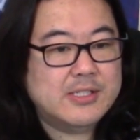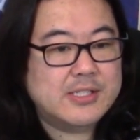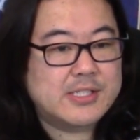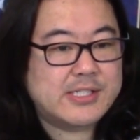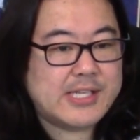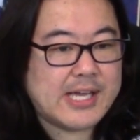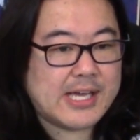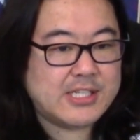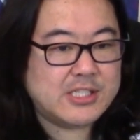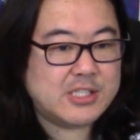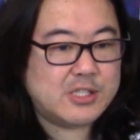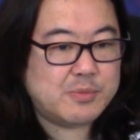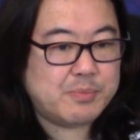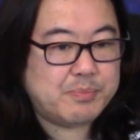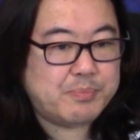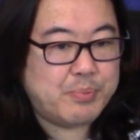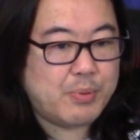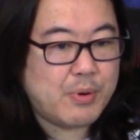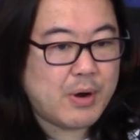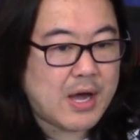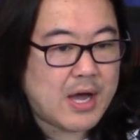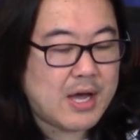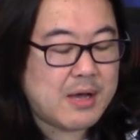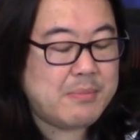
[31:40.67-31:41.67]
says
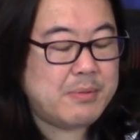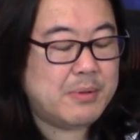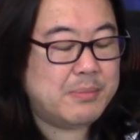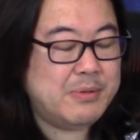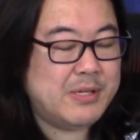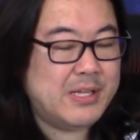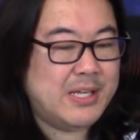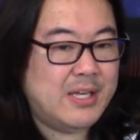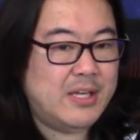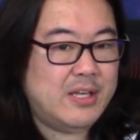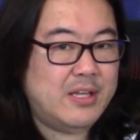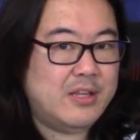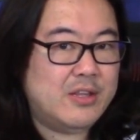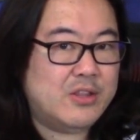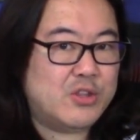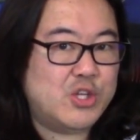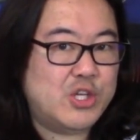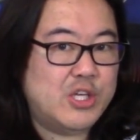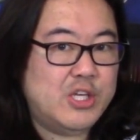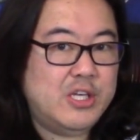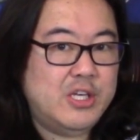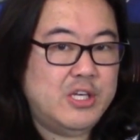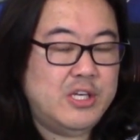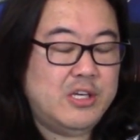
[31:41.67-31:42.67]
probably
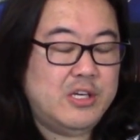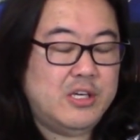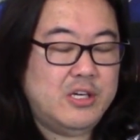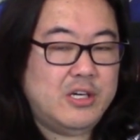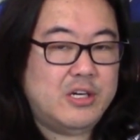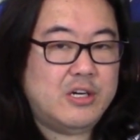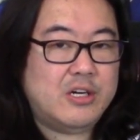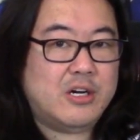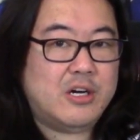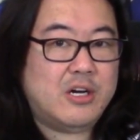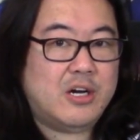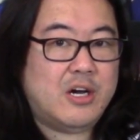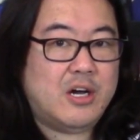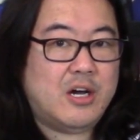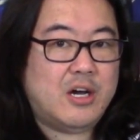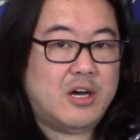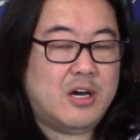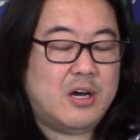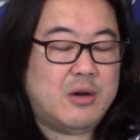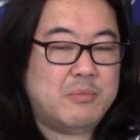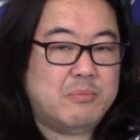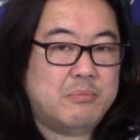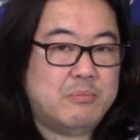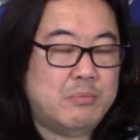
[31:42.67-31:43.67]
the
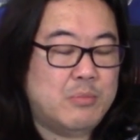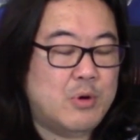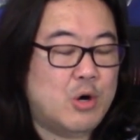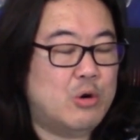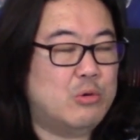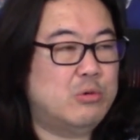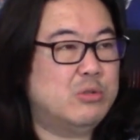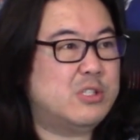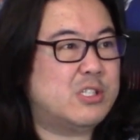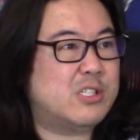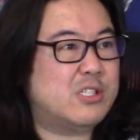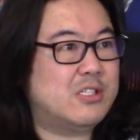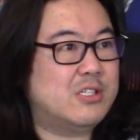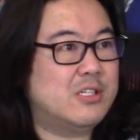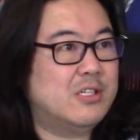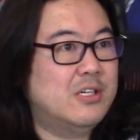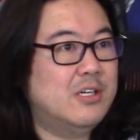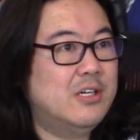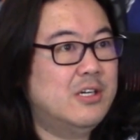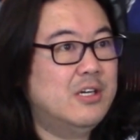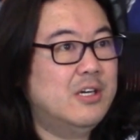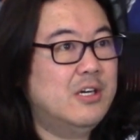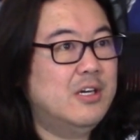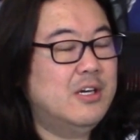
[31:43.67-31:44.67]
uh, most
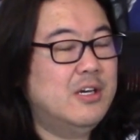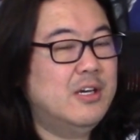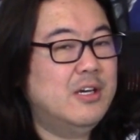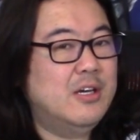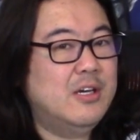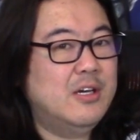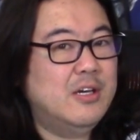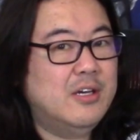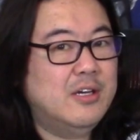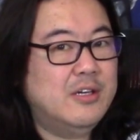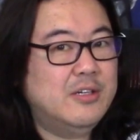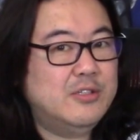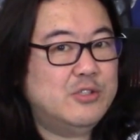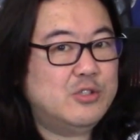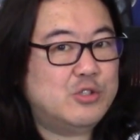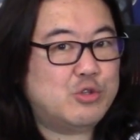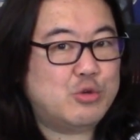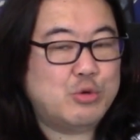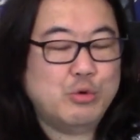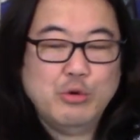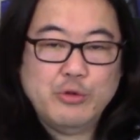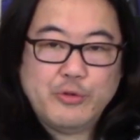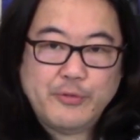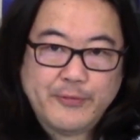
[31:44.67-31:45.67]

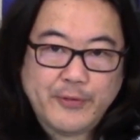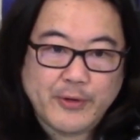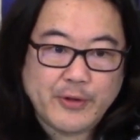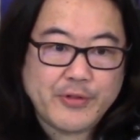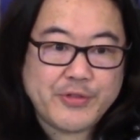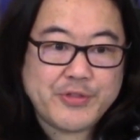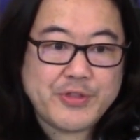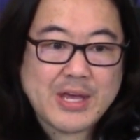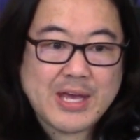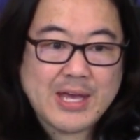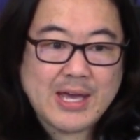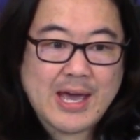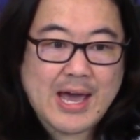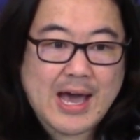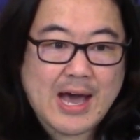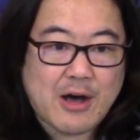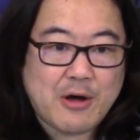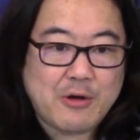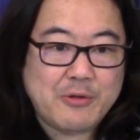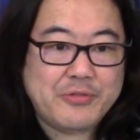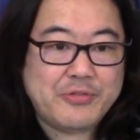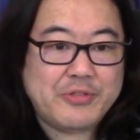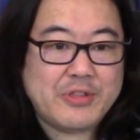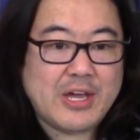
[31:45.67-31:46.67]
truthful thing
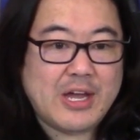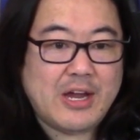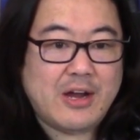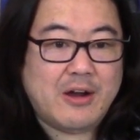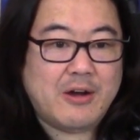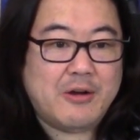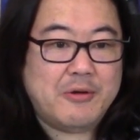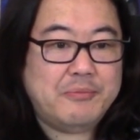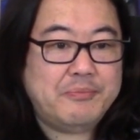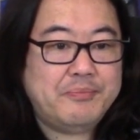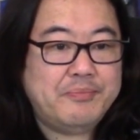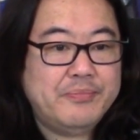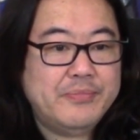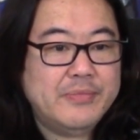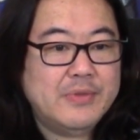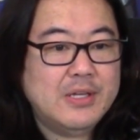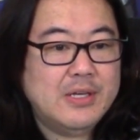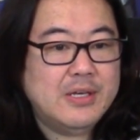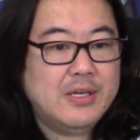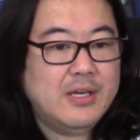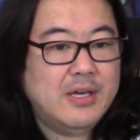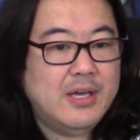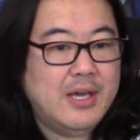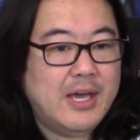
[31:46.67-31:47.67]
out there,
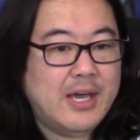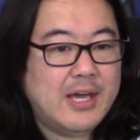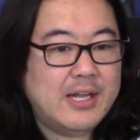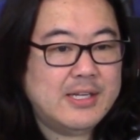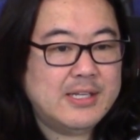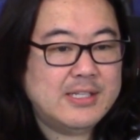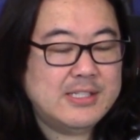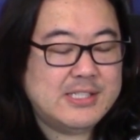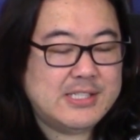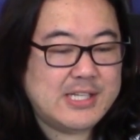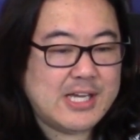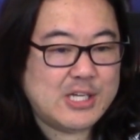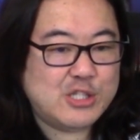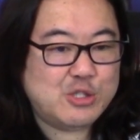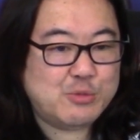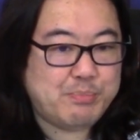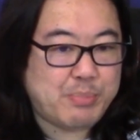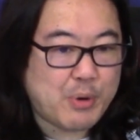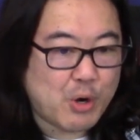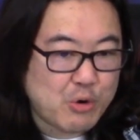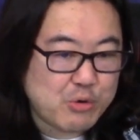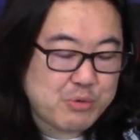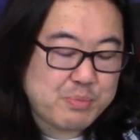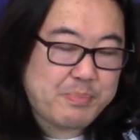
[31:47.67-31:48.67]
and he says
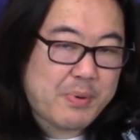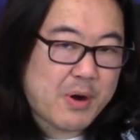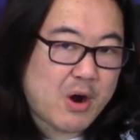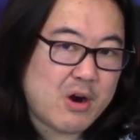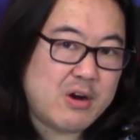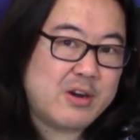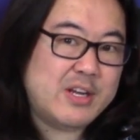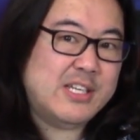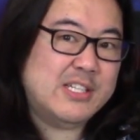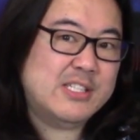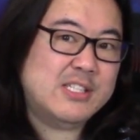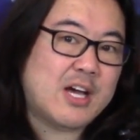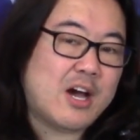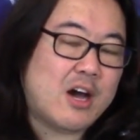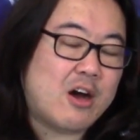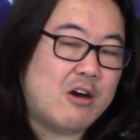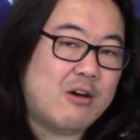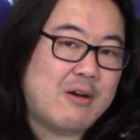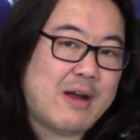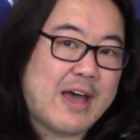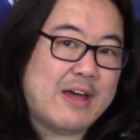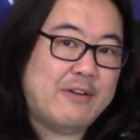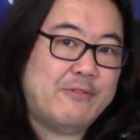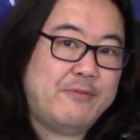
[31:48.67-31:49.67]
both parties
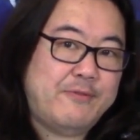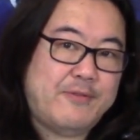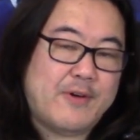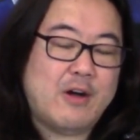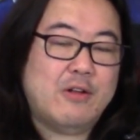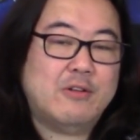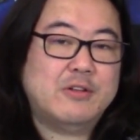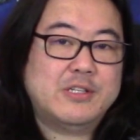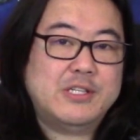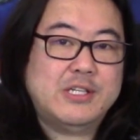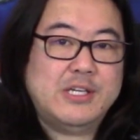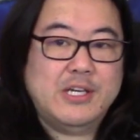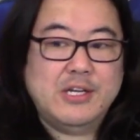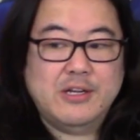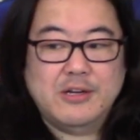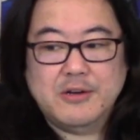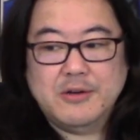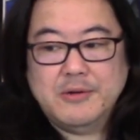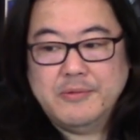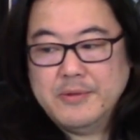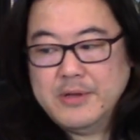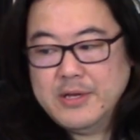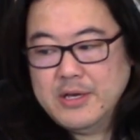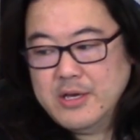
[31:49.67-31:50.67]
are at fault
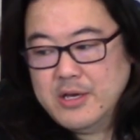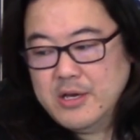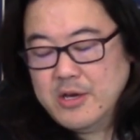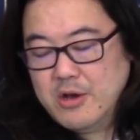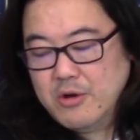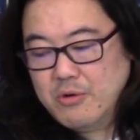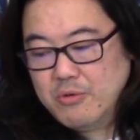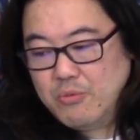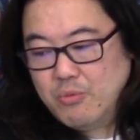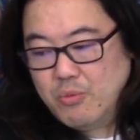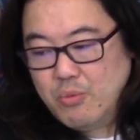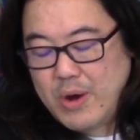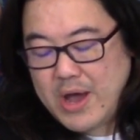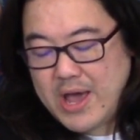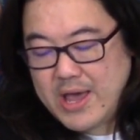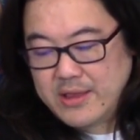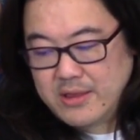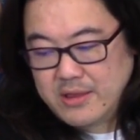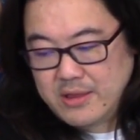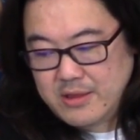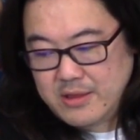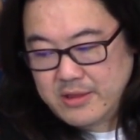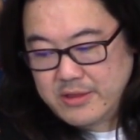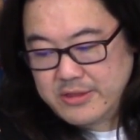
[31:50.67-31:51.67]
here.
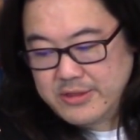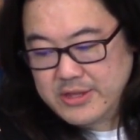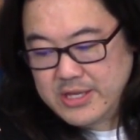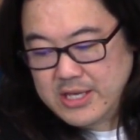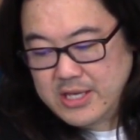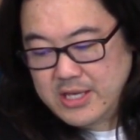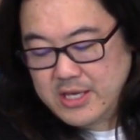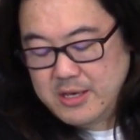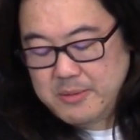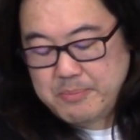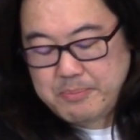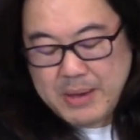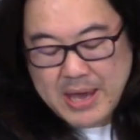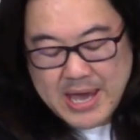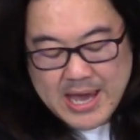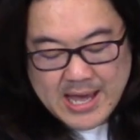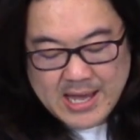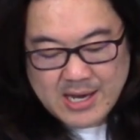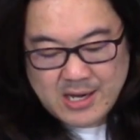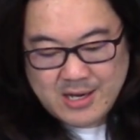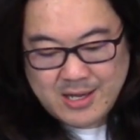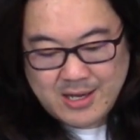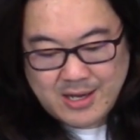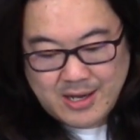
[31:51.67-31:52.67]
When the
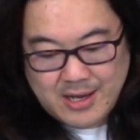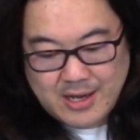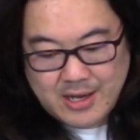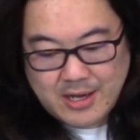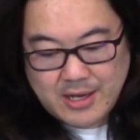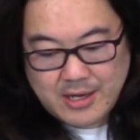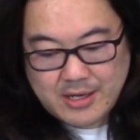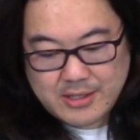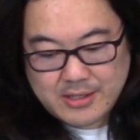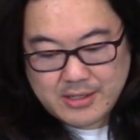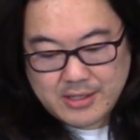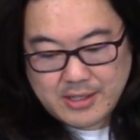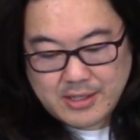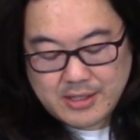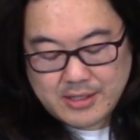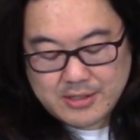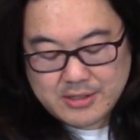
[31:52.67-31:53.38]
panda